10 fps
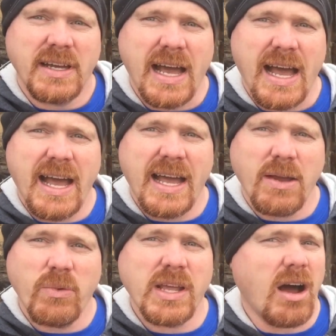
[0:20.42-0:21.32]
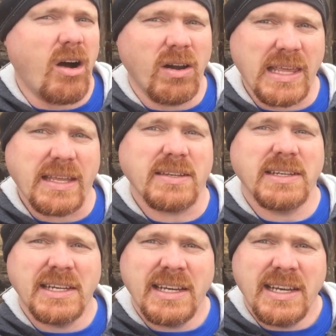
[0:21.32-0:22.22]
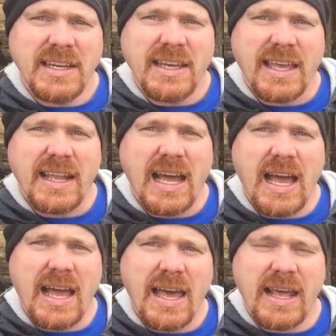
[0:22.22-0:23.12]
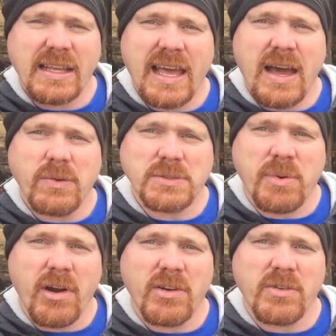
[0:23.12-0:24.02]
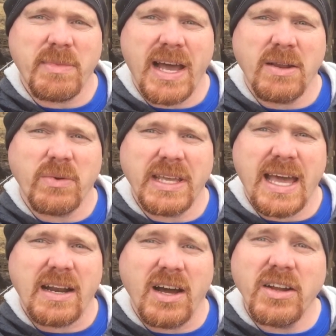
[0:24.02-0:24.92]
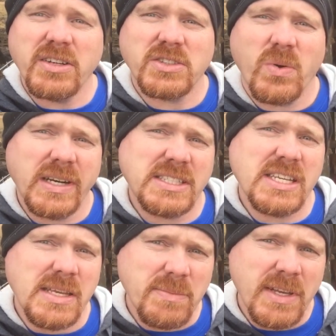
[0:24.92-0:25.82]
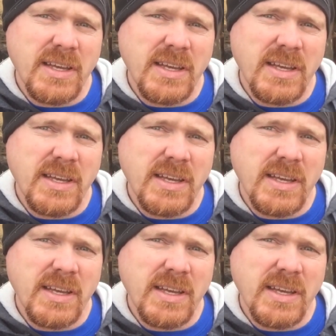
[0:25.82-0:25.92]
I went all in. And I had a guy who was a partner of mine, and we got 120 sheep.